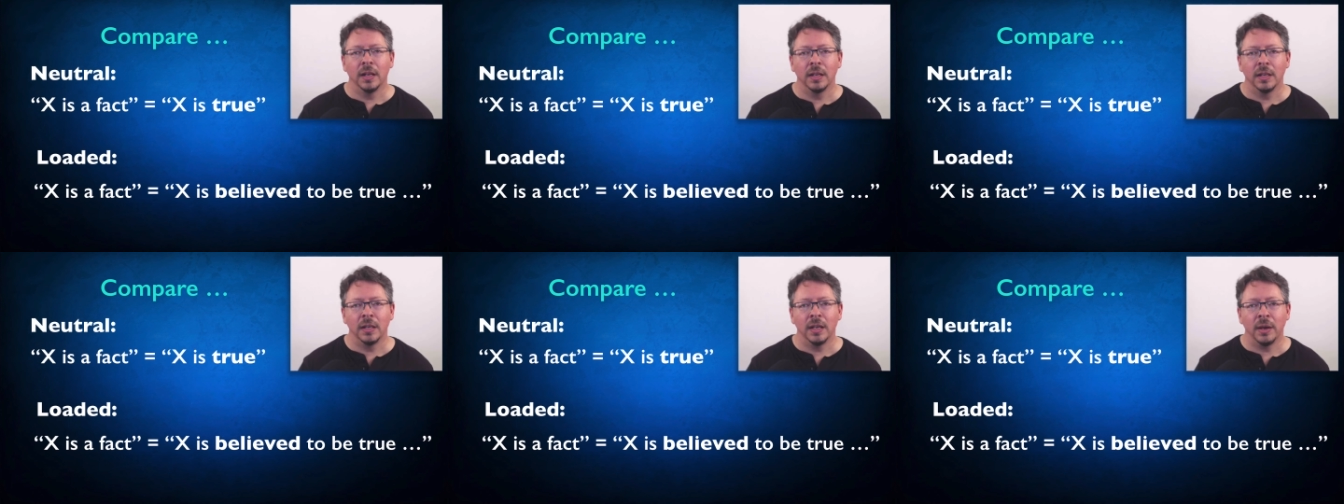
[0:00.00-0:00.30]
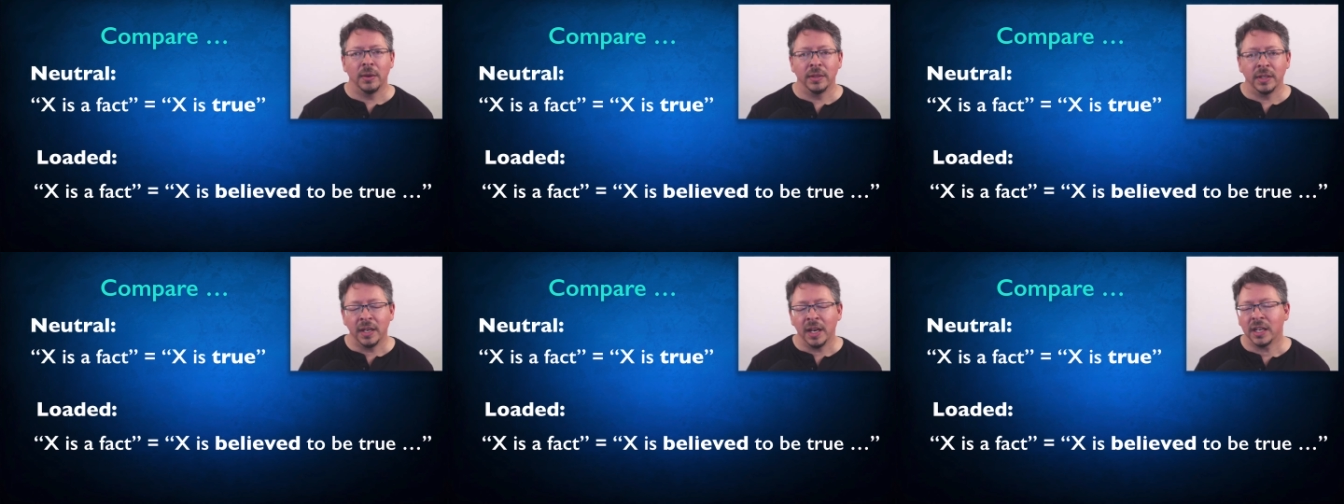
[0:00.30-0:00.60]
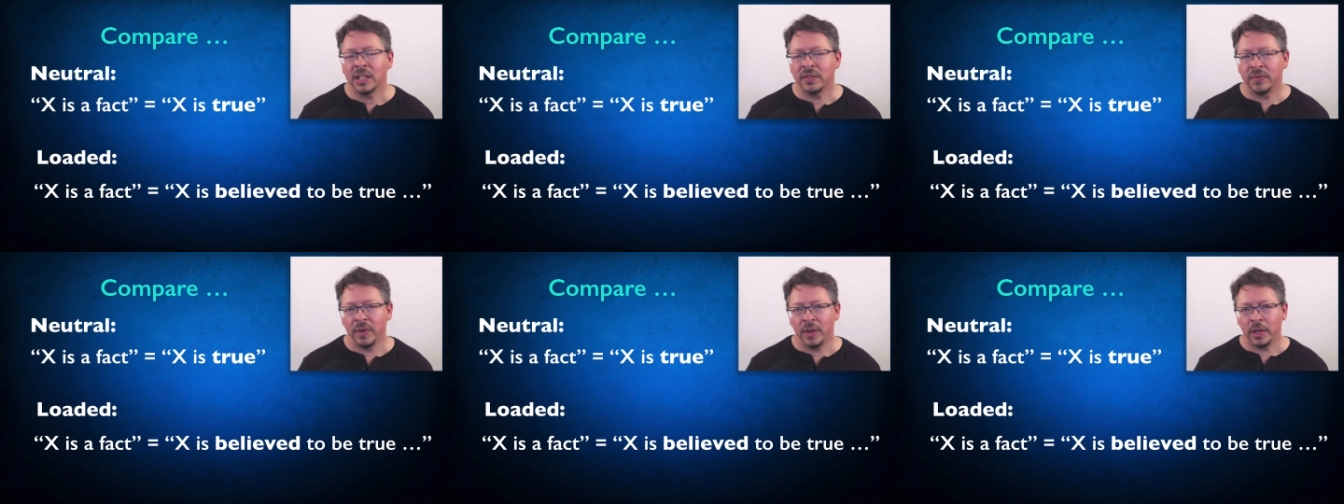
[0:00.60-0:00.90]
Now, in the
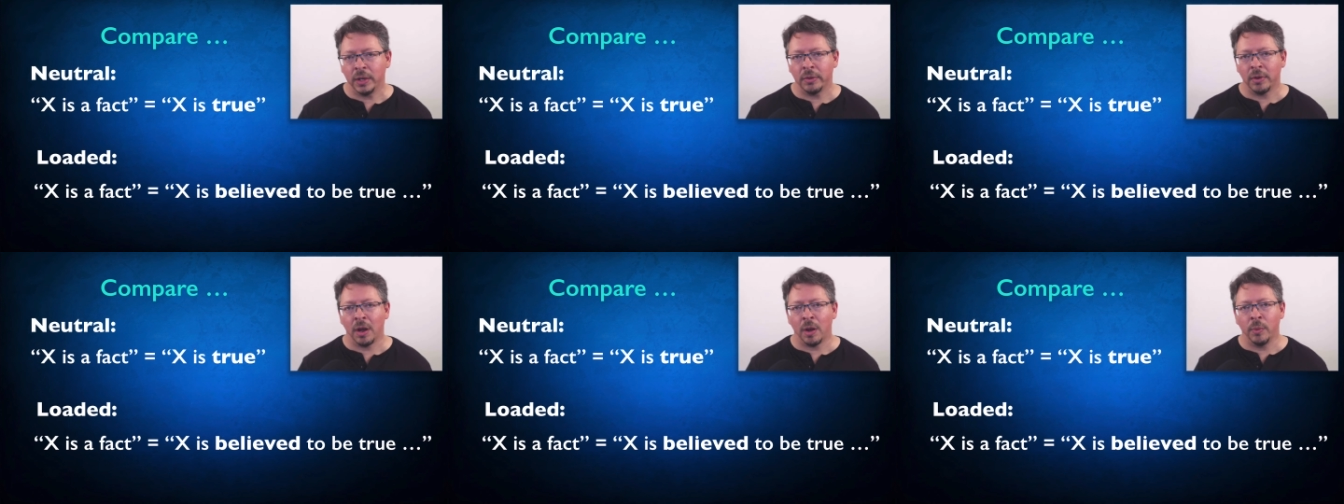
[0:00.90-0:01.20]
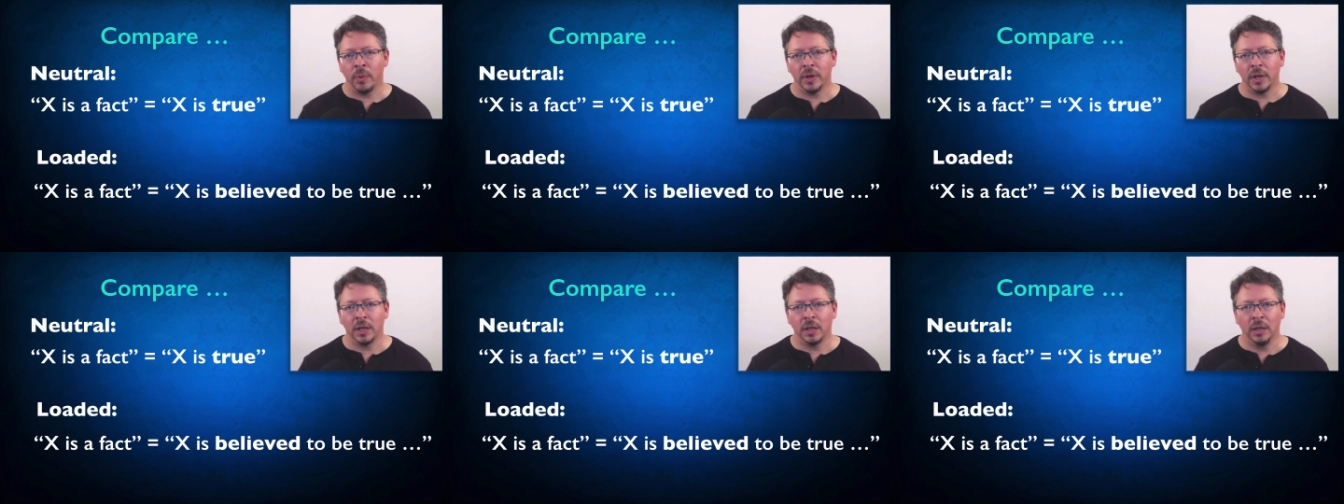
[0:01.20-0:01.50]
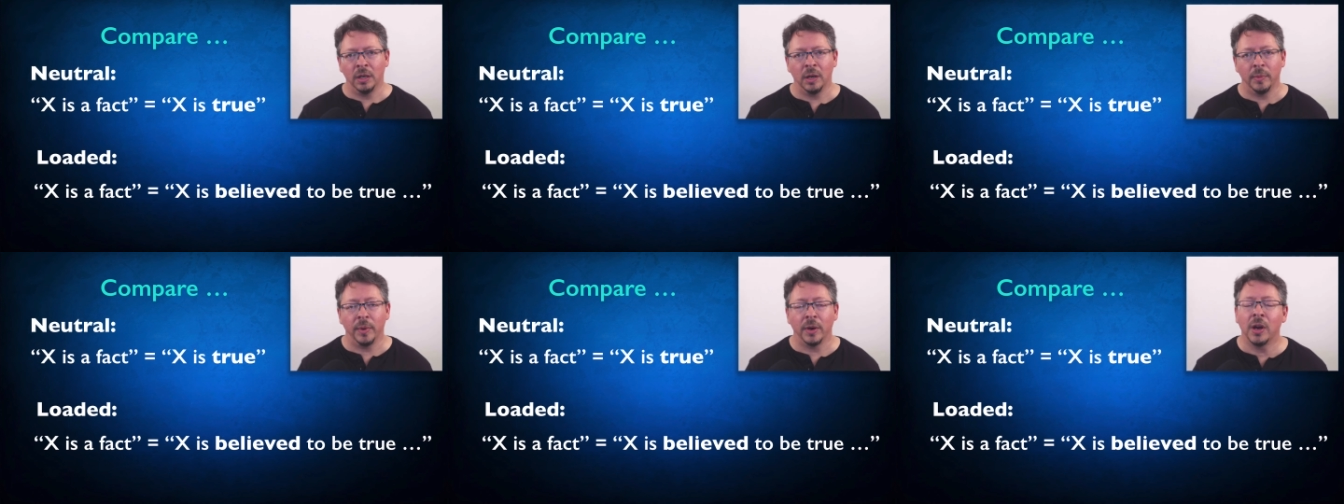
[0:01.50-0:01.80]
next video, I want to
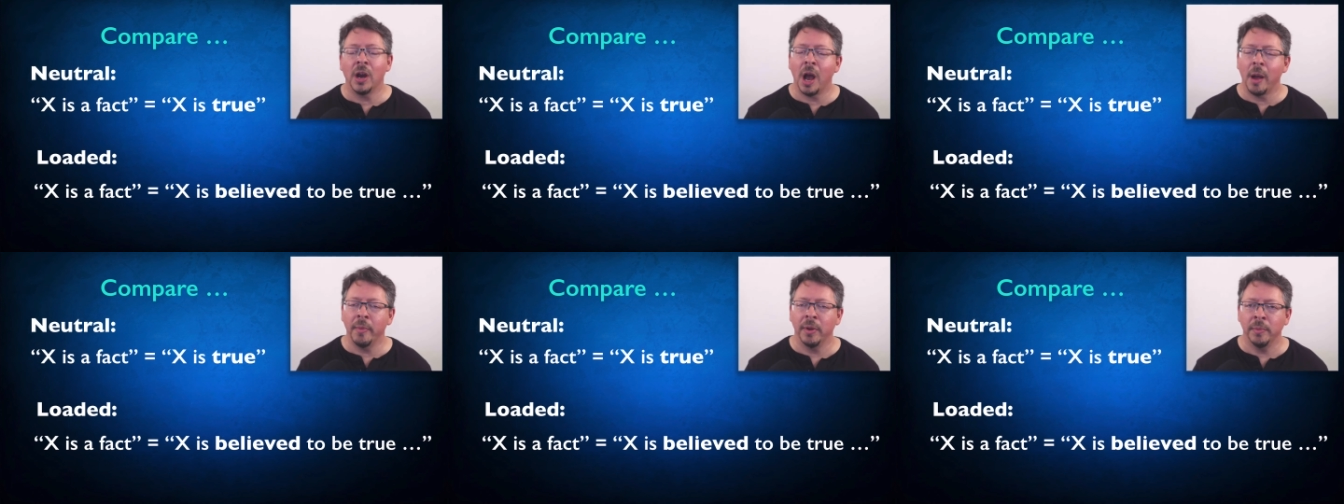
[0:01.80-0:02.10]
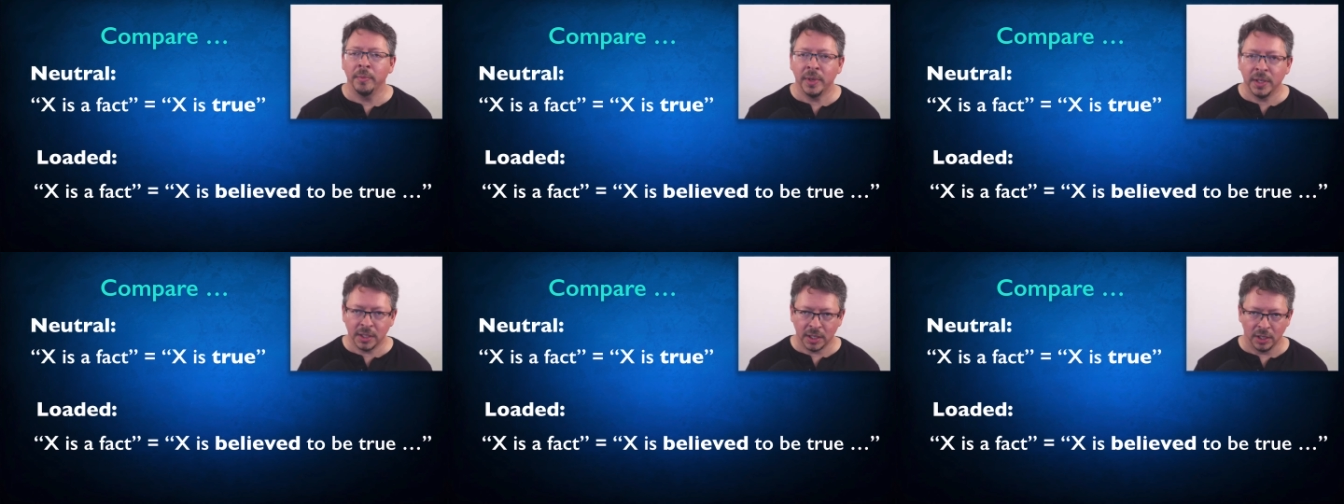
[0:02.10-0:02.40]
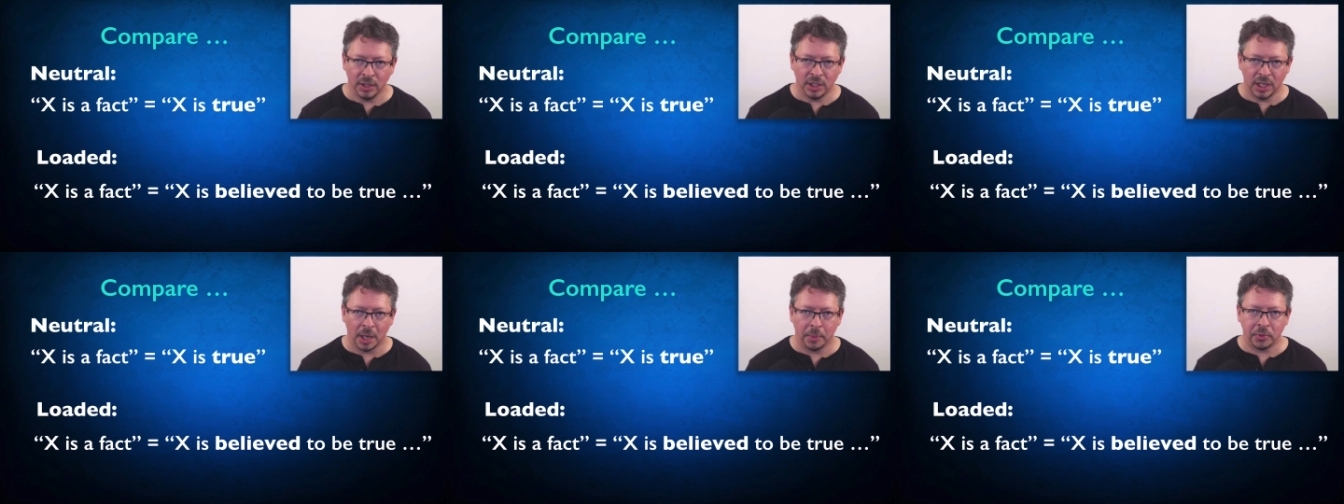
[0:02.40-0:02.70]
clear up a common
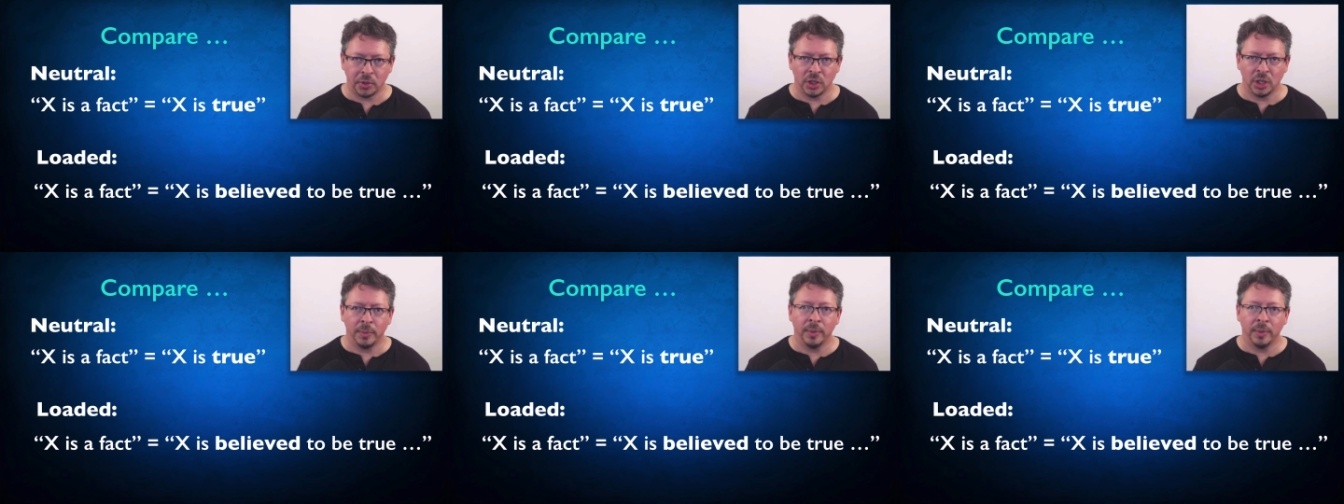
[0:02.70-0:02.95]
misconception